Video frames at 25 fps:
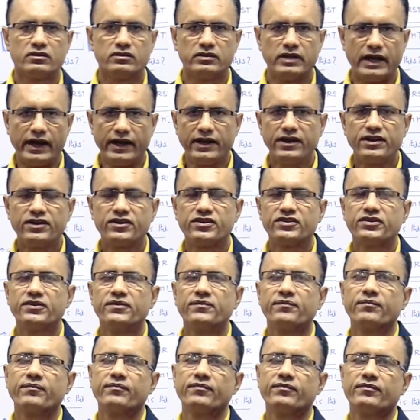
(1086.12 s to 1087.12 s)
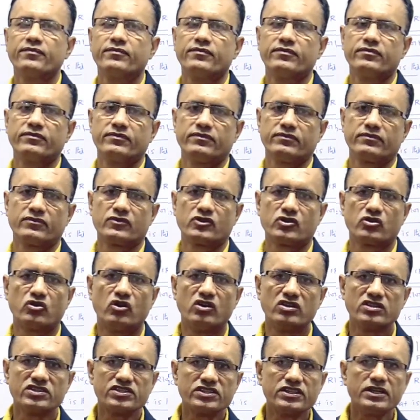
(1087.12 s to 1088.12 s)
that
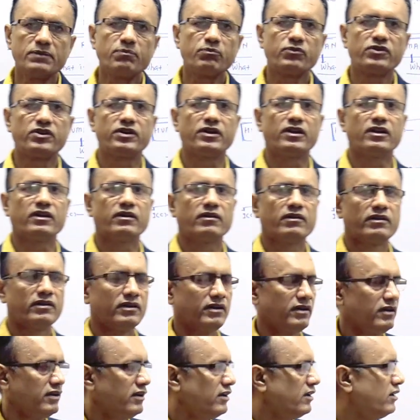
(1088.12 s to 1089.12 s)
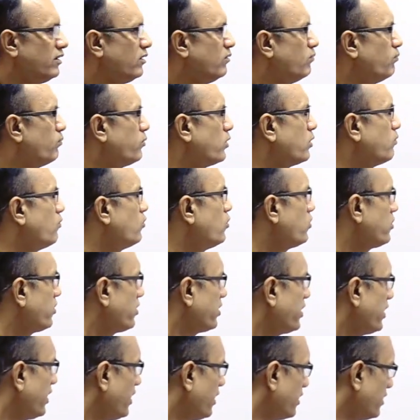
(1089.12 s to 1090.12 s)
concept
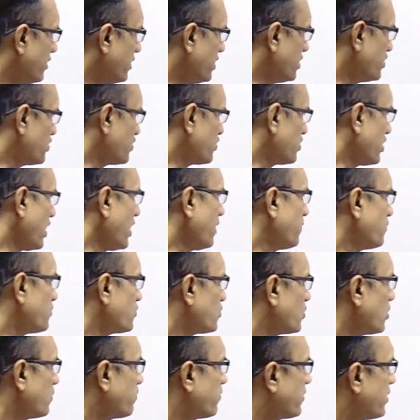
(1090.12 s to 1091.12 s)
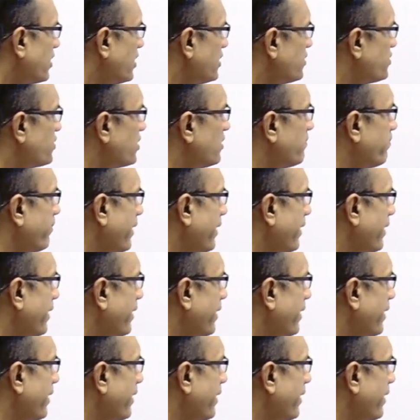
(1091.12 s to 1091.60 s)
promote these types of cultural